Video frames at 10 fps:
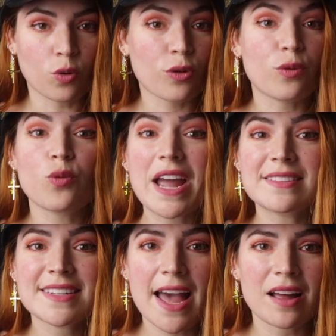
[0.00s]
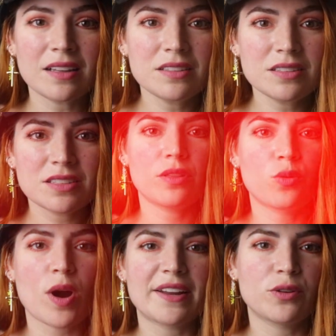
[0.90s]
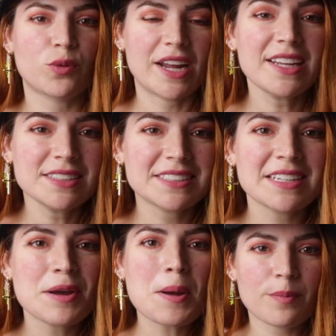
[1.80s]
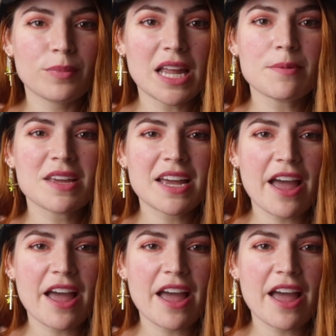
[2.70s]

or the right talent, the right grades, blaming